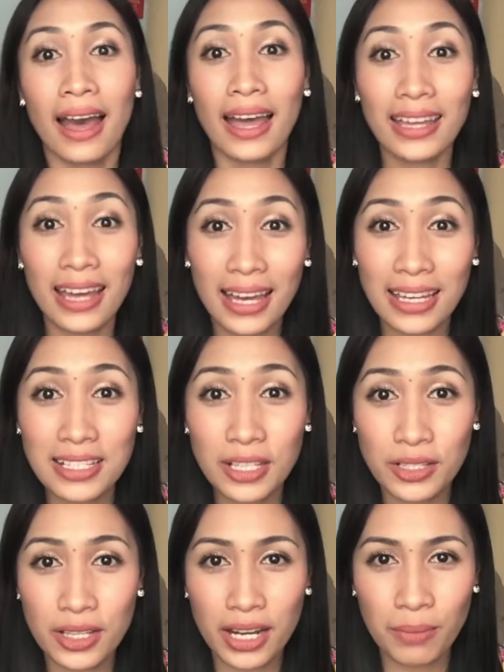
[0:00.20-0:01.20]
Hi guys,
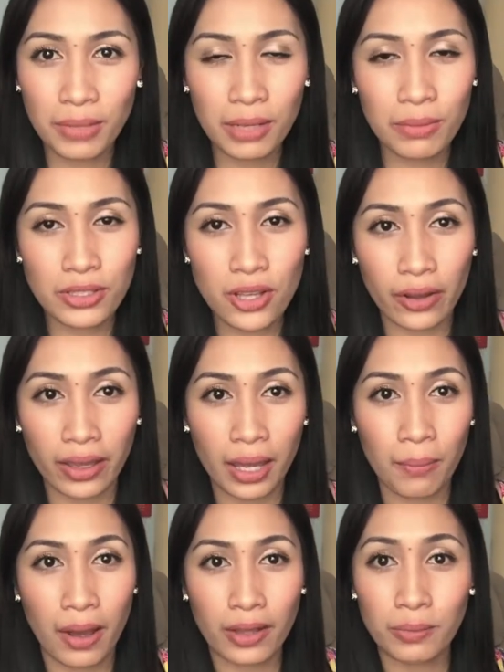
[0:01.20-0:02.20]
so today I'm going to be talking
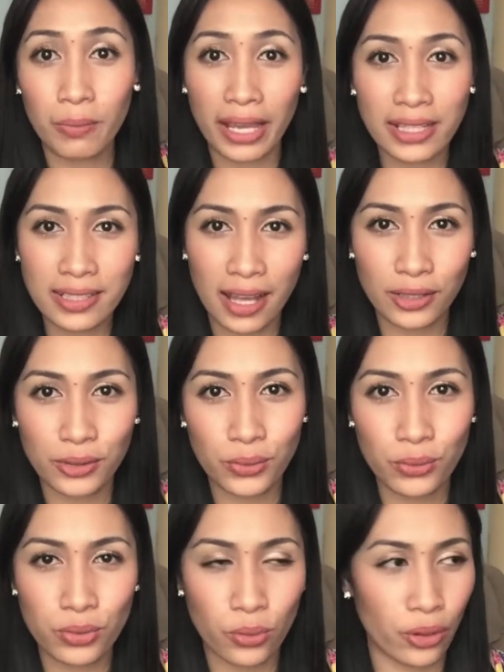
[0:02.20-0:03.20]
about my
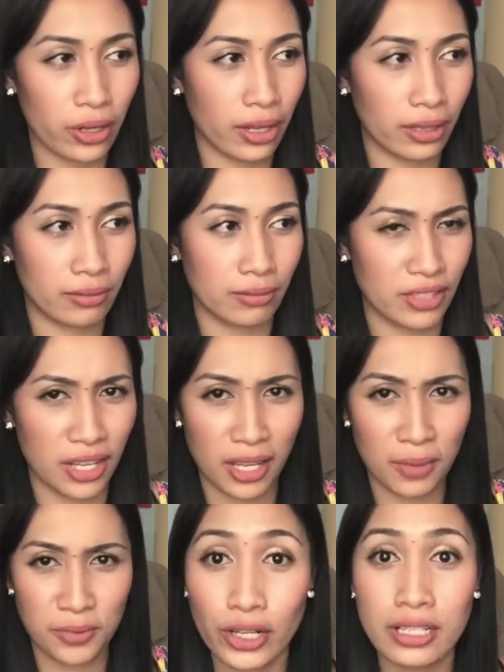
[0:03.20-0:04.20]
tattoos or like
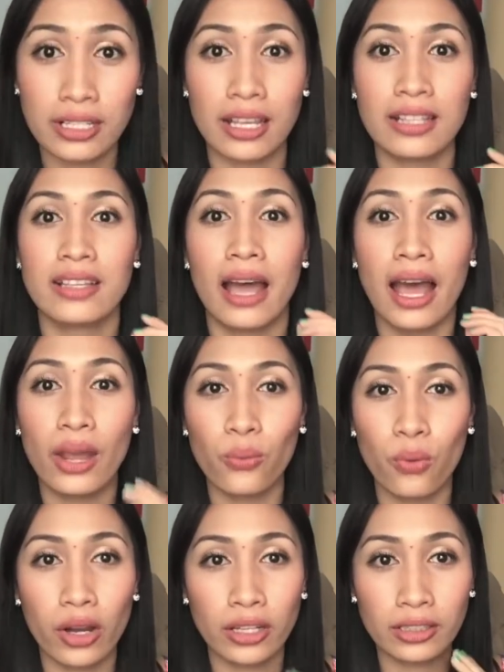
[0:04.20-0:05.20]
tips. First is, I
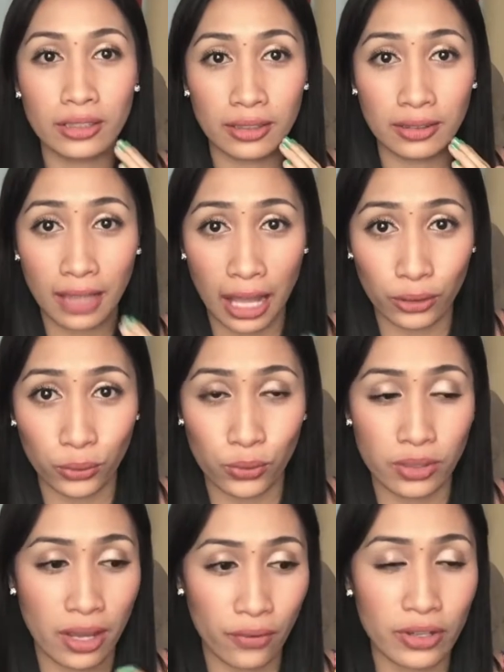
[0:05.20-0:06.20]
want
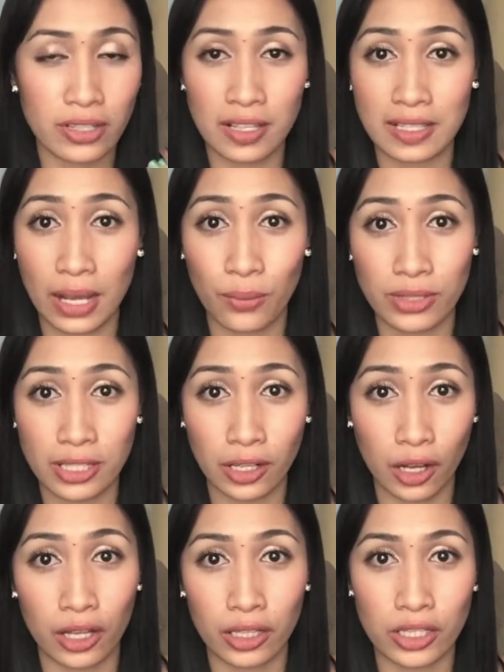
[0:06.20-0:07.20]
tattoos ever since I was
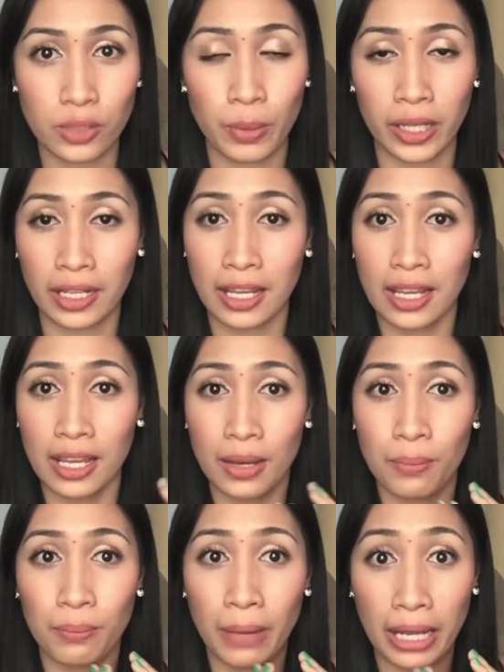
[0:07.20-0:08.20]
in college, but
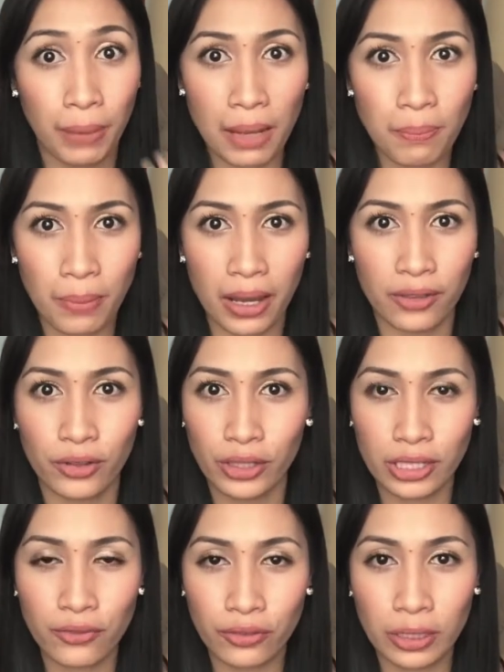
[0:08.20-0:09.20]
my papa, if you're
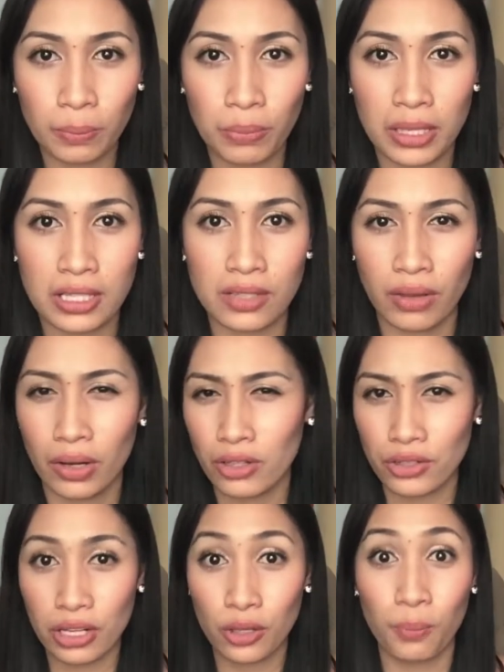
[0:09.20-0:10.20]
in the Philippines, very
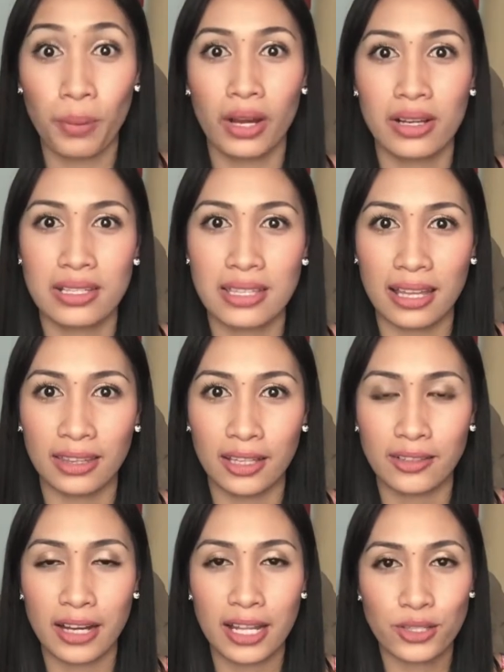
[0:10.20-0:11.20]
strict on parents
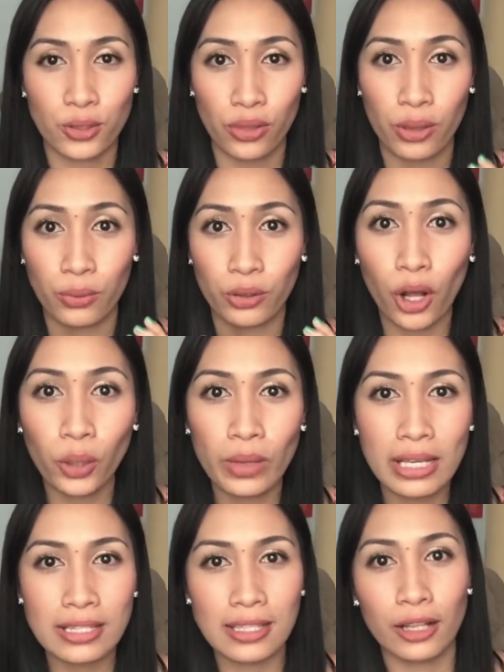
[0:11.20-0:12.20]
natin, right? So they would
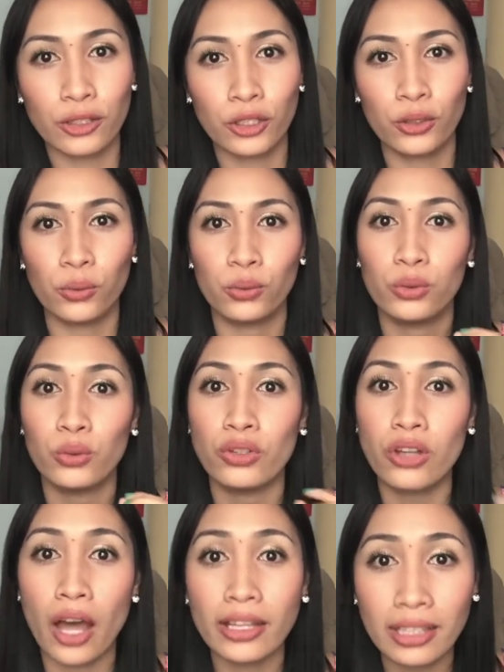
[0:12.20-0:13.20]
always tell you, do
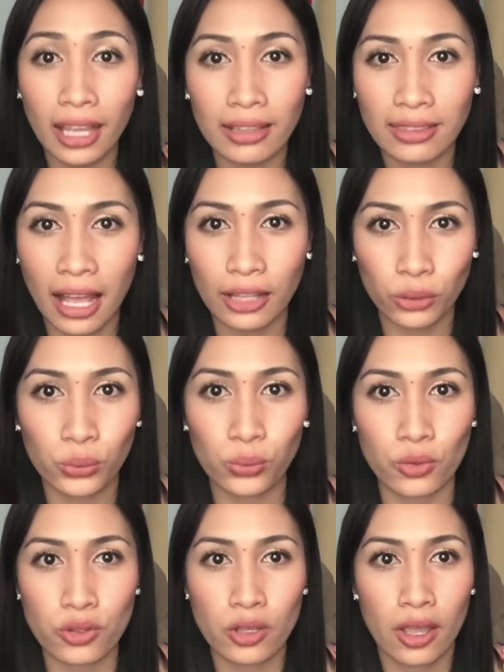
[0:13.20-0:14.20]
not get
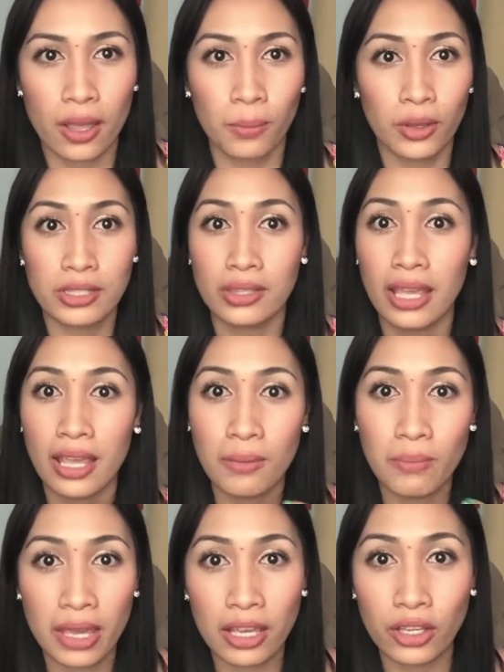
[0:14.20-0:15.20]
tattoos because they
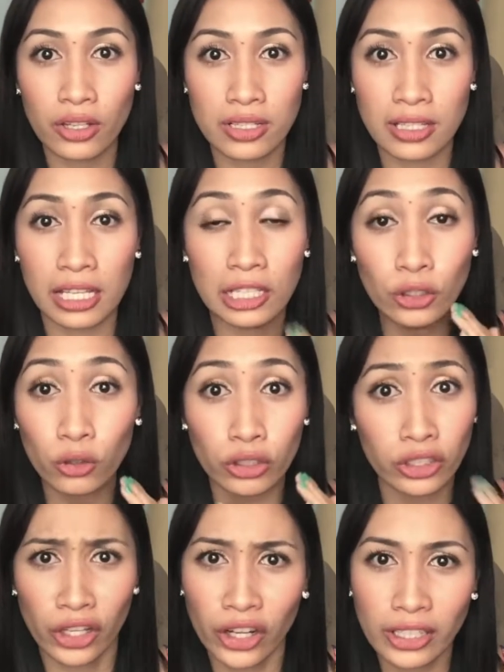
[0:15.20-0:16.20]
make your skin look
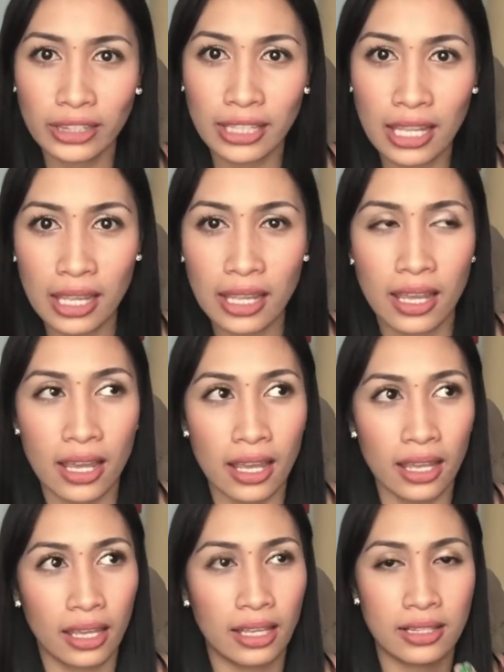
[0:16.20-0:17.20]
dirty,
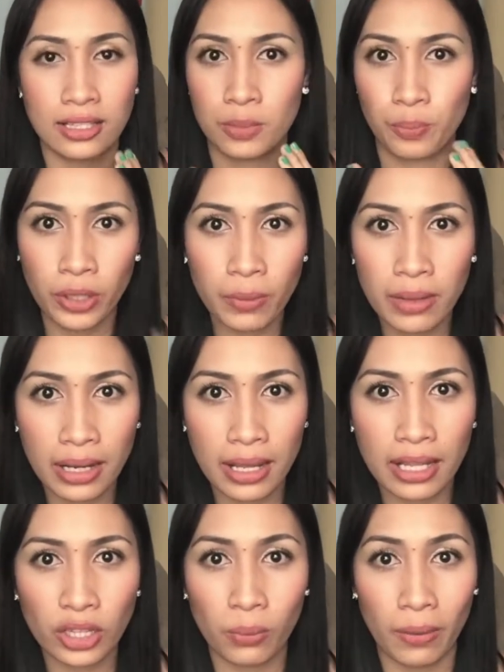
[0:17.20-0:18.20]
it's
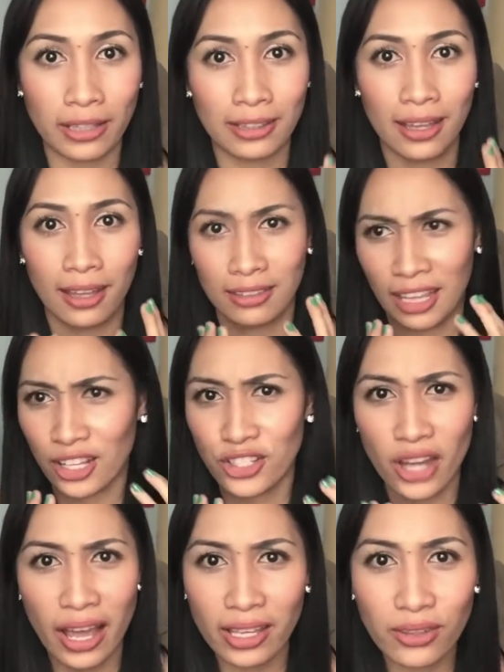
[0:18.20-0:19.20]
permanent, you might get
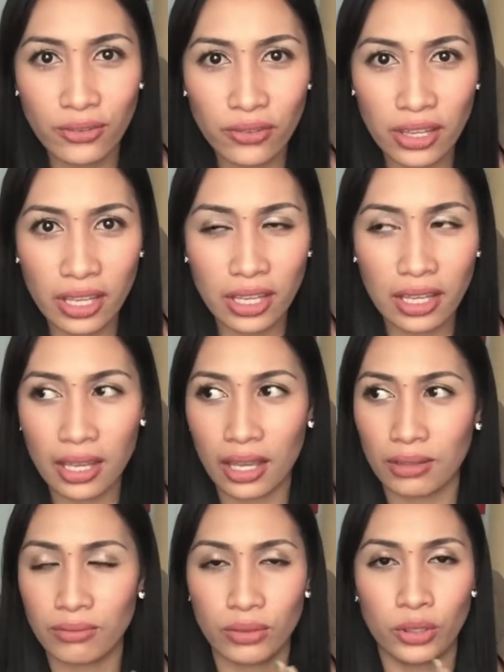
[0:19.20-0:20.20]
HIV,
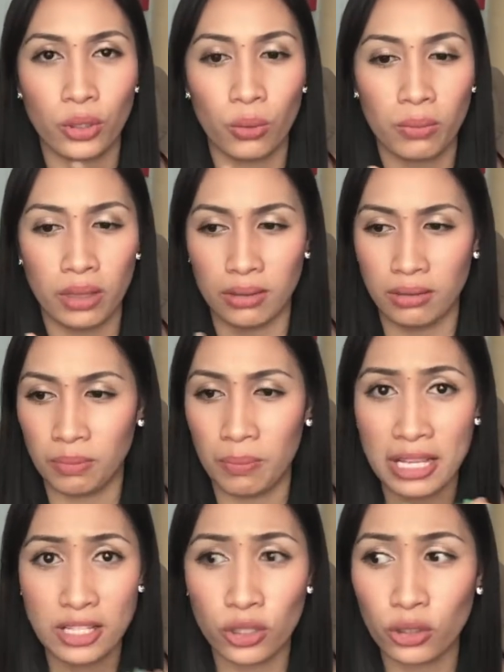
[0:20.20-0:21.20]
and you know,
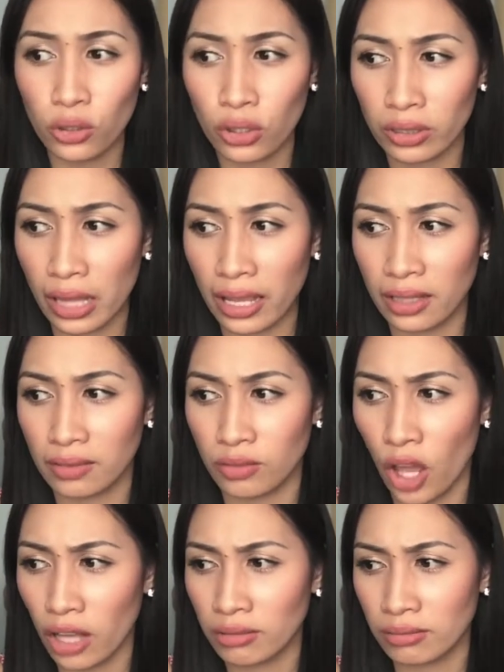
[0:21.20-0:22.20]
makes you look like
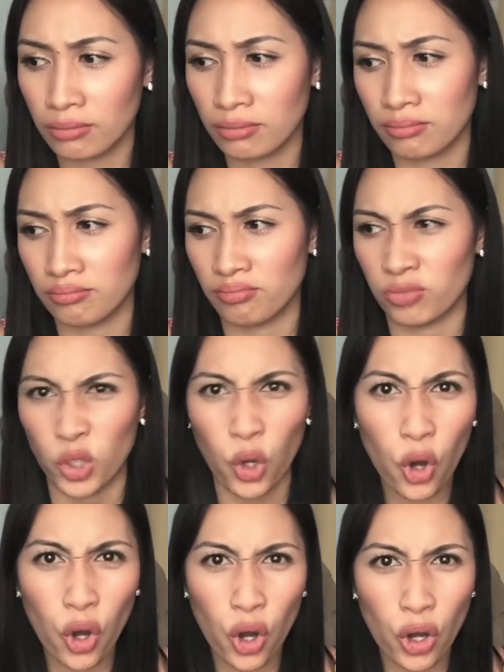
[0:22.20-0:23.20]
not
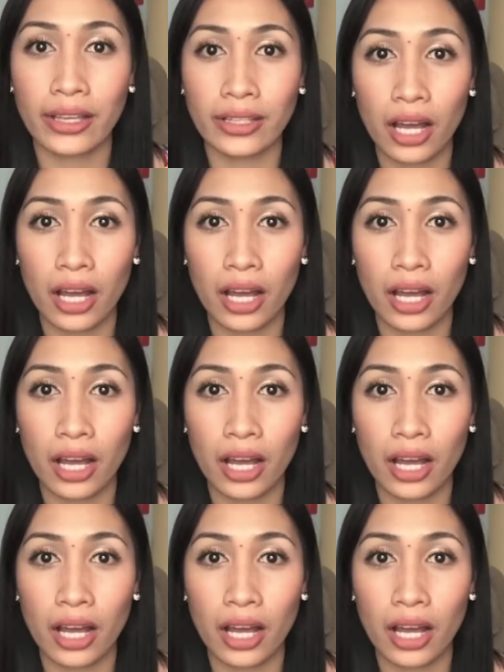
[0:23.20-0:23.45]
good.